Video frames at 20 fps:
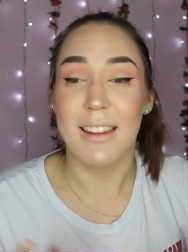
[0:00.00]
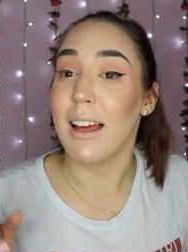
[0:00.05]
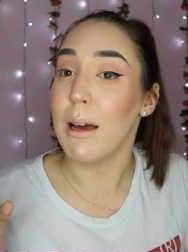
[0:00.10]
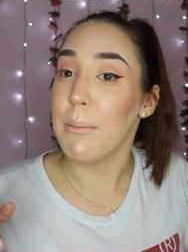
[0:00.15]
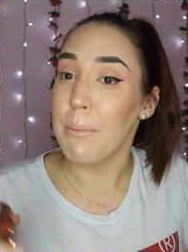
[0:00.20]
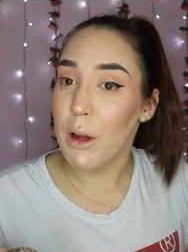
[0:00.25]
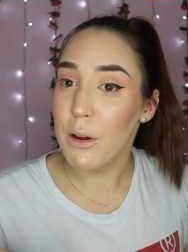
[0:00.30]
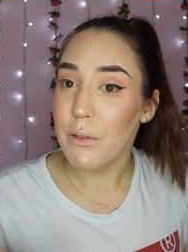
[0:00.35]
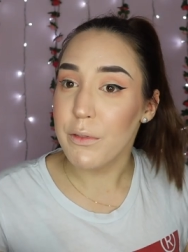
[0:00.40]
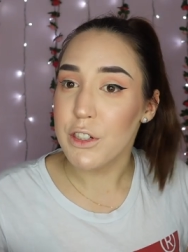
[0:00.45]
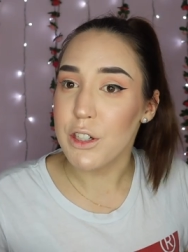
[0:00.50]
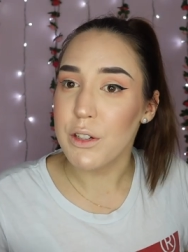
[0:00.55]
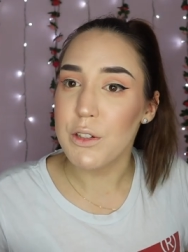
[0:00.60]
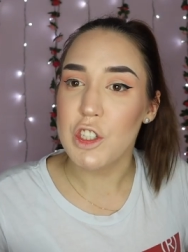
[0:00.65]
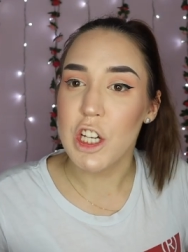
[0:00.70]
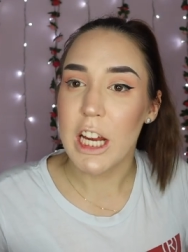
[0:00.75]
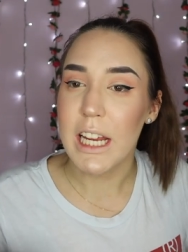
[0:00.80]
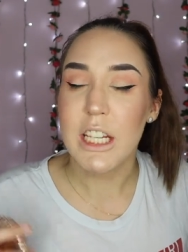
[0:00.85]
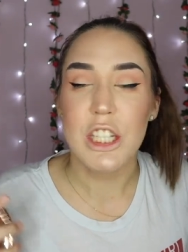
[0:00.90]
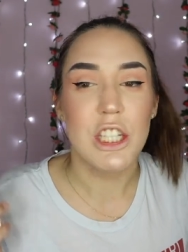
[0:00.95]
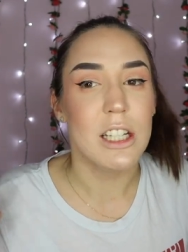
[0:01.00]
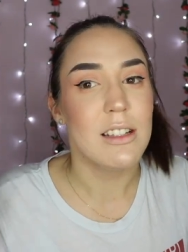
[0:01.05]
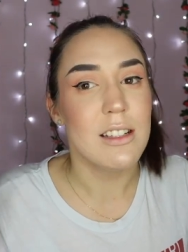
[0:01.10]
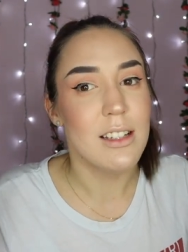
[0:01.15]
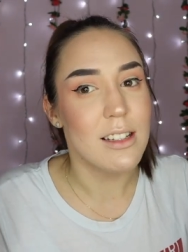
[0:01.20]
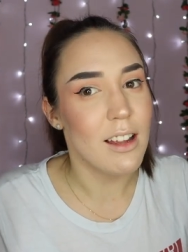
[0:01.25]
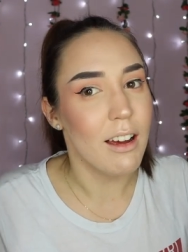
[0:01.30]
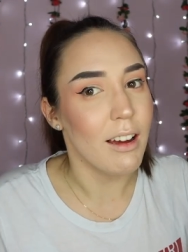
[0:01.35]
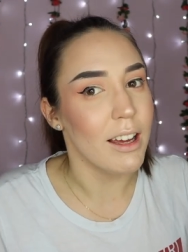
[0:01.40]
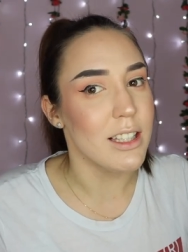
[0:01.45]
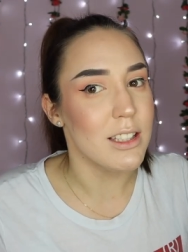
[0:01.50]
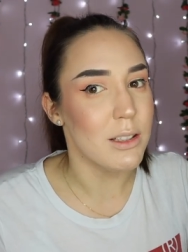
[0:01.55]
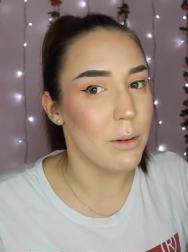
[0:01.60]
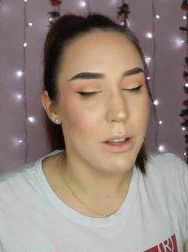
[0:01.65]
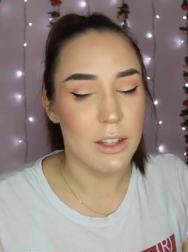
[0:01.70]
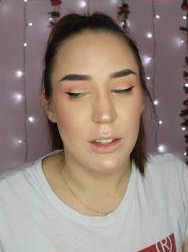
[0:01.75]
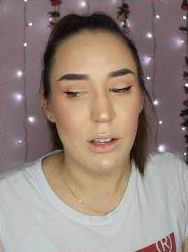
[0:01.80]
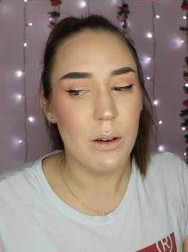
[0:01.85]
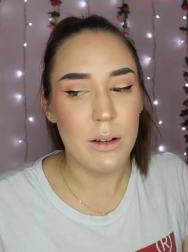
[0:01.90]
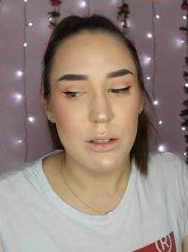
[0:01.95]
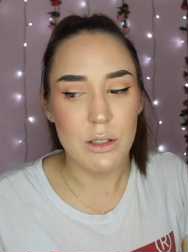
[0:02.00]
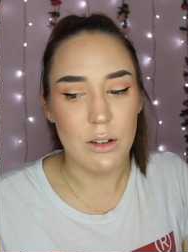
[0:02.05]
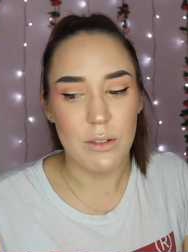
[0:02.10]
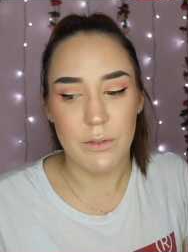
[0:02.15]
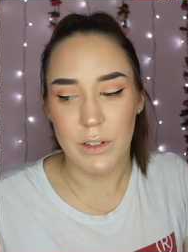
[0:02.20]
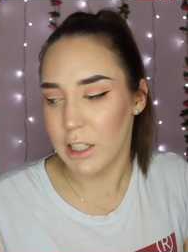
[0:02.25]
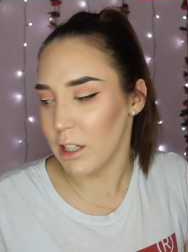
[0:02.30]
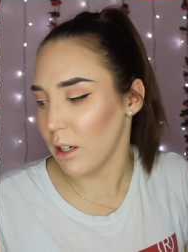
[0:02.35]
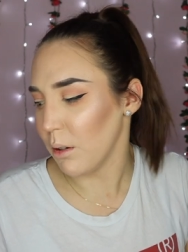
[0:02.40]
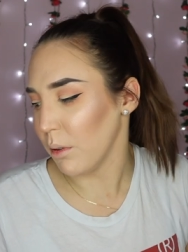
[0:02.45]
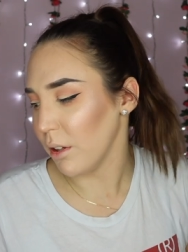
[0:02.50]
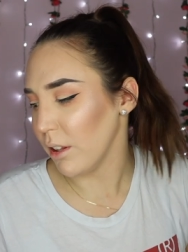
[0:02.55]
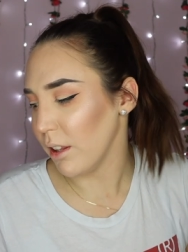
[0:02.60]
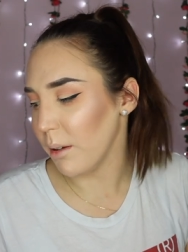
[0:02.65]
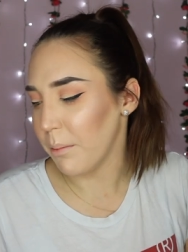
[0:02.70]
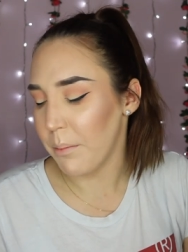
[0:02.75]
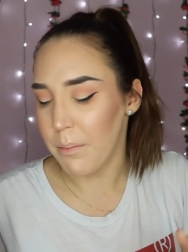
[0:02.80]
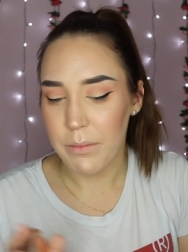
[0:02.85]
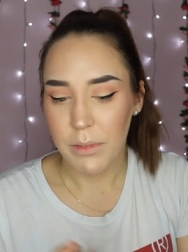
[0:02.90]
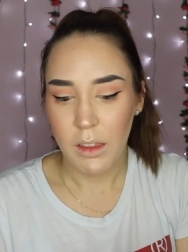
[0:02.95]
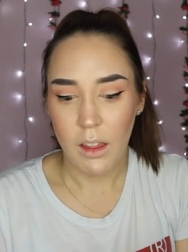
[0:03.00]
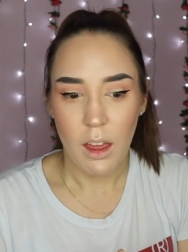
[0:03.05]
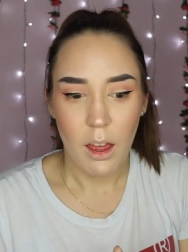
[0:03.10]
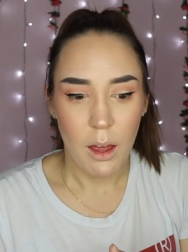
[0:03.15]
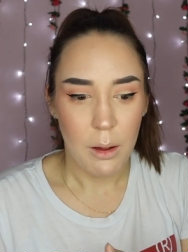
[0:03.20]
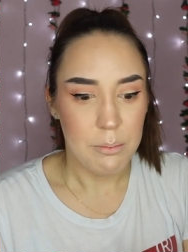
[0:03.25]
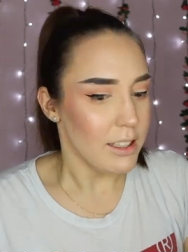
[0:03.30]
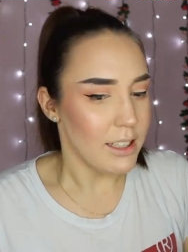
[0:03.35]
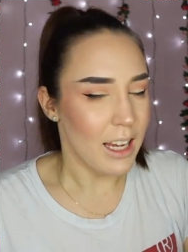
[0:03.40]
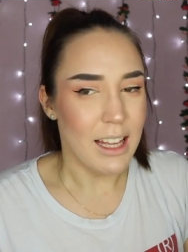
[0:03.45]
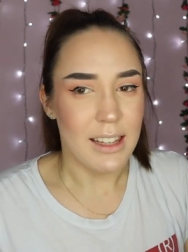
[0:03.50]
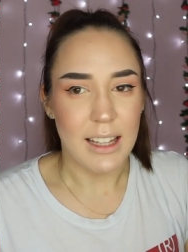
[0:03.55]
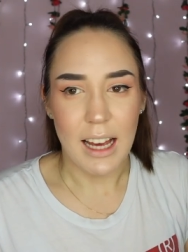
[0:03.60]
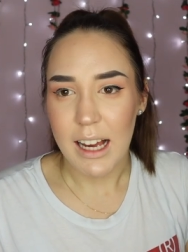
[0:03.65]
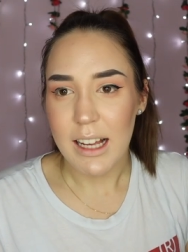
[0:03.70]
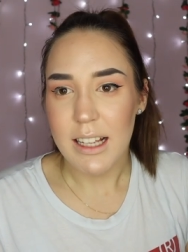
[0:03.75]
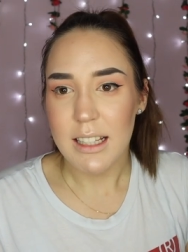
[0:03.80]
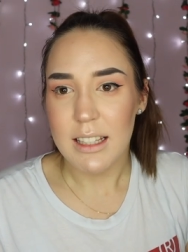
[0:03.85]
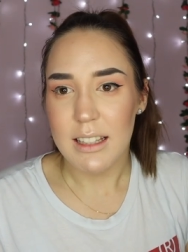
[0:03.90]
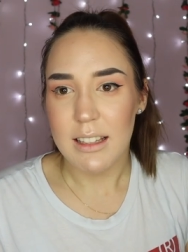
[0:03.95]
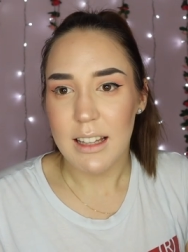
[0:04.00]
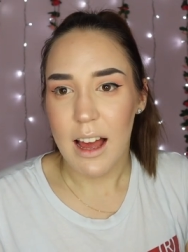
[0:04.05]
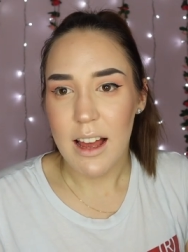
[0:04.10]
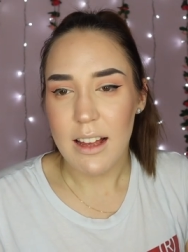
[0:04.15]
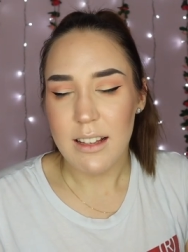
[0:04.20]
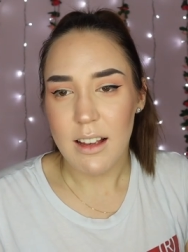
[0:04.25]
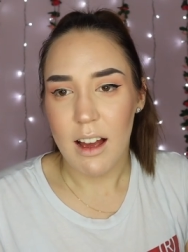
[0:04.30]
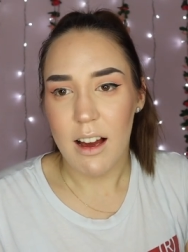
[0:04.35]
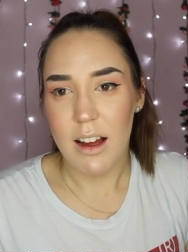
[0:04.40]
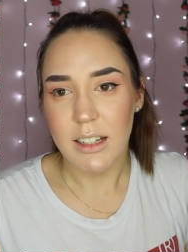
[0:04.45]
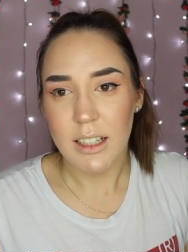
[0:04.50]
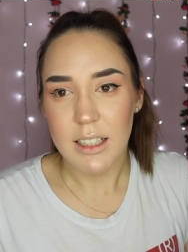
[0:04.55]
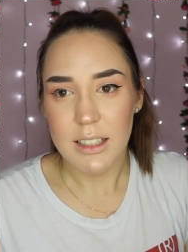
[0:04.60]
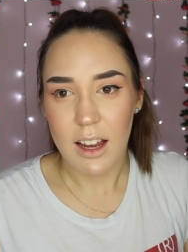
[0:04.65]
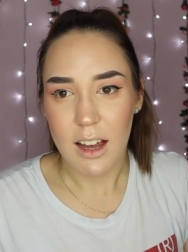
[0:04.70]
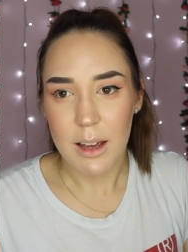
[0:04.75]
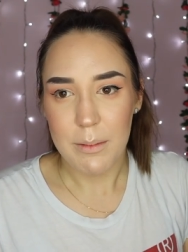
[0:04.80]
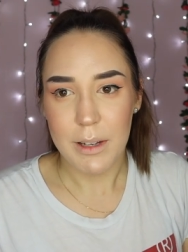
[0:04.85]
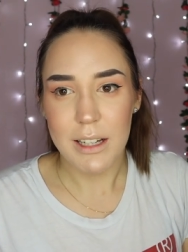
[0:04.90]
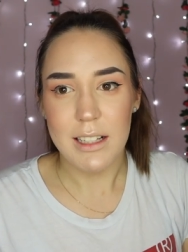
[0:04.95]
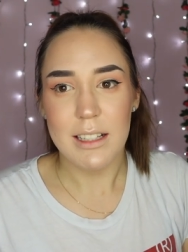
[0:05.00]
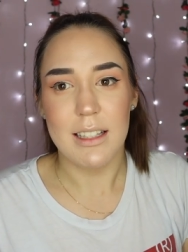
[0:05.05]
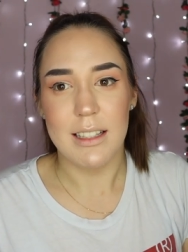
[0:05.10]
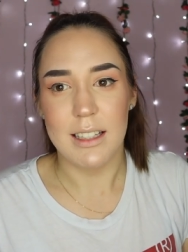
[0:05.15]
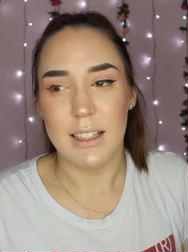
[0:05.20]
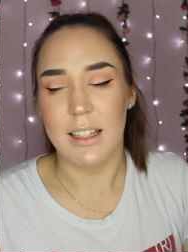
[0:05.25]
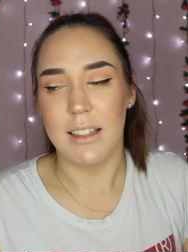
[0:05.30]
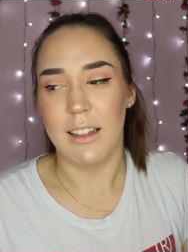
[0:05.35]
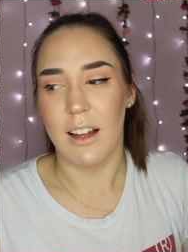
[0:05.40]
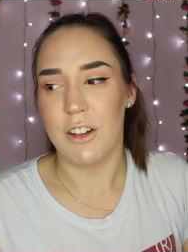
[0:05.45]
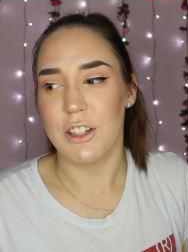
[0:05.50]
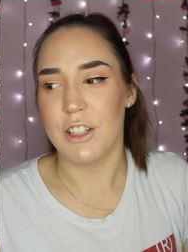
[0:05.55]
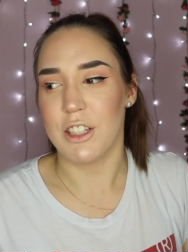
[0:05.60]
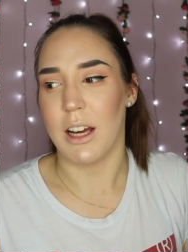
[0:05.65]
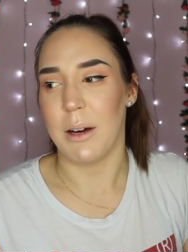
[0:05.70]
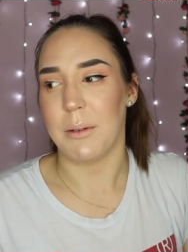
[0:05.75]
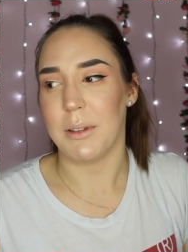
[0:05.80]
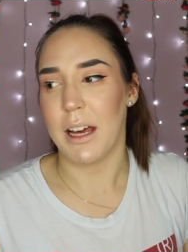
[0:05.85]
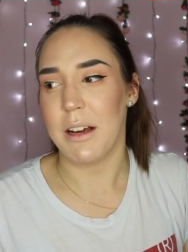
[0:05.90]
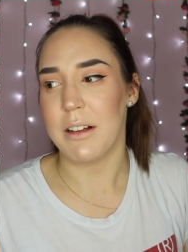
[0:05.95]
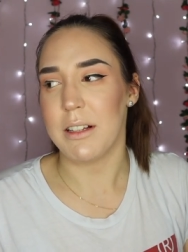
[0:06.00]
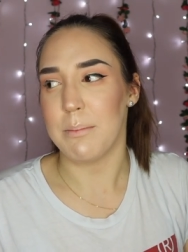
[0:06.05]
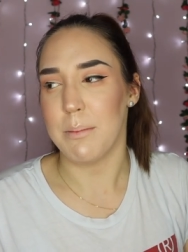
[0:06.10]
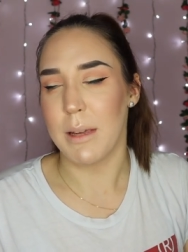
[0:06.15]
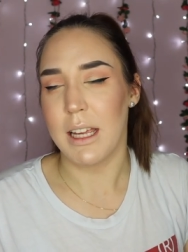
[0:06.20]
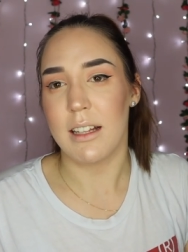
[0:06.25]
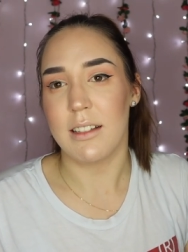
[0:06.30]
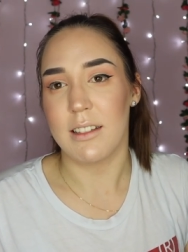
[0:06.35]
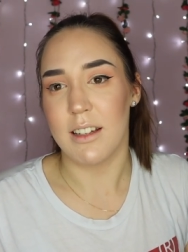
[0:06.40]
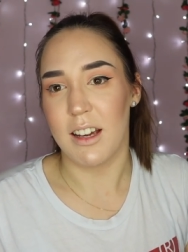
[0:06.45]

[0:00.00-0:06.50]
they're both due changing tonight. So I thought I'd do a video on them. Yeah, that is that is kind of diabetes in a nutshell. That is me and